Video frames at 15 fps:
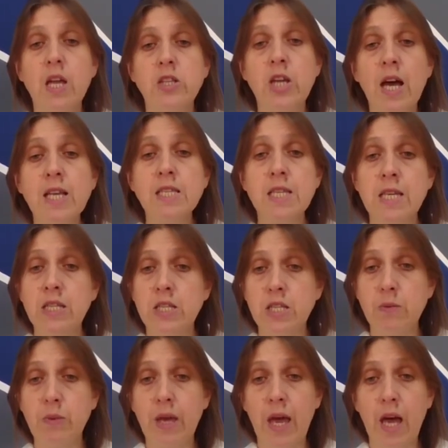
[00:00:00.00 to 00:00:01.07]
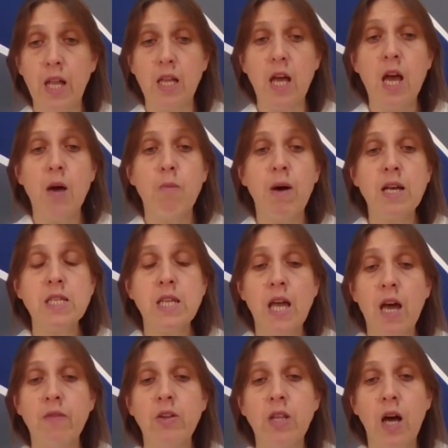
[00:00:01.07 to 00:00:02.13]
Tasks in TBL must
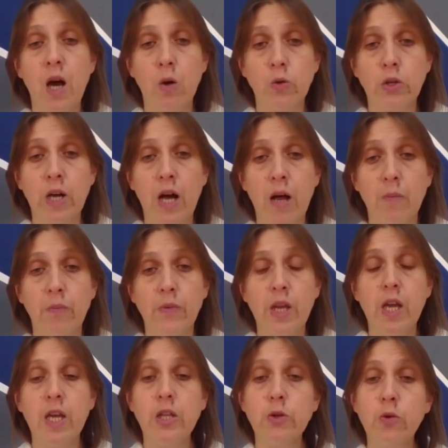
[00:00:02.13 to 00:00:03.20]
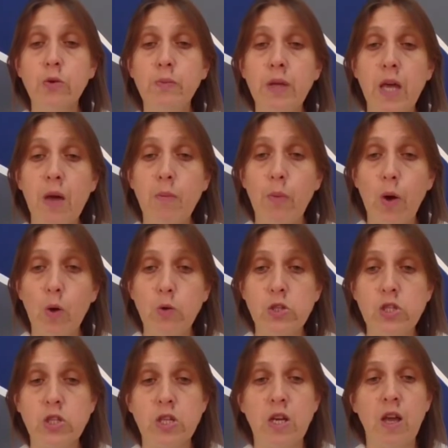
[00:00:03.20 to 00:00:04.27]
have an outcome. It could be a
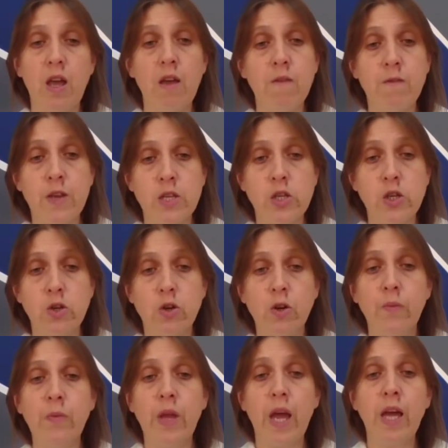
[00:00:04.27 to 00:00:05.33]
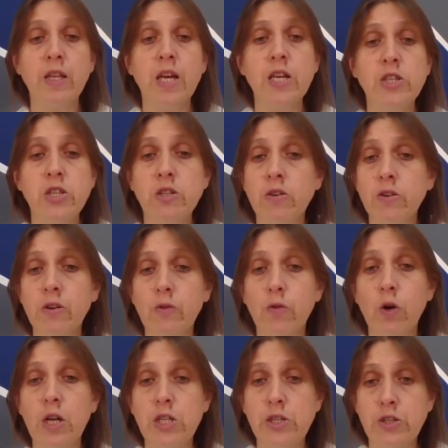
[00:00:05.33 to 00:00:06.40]
poster, a video, an itinerary
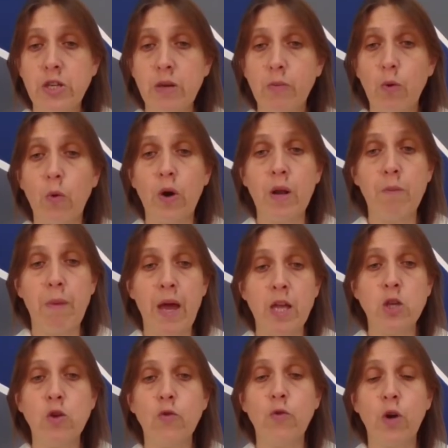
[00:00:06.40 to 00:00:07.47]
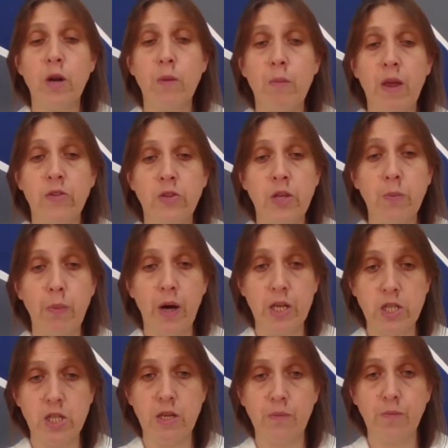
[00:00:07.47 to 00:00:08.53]
for a trip, or a menu for a birthday
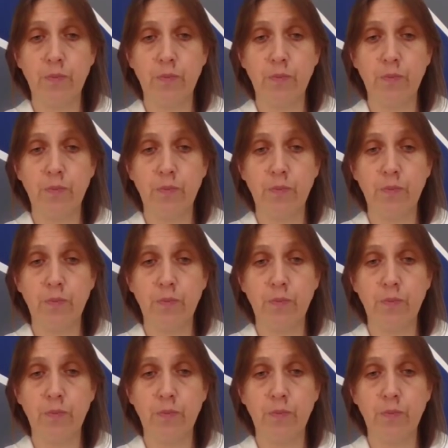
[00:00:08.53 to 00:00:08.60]
party.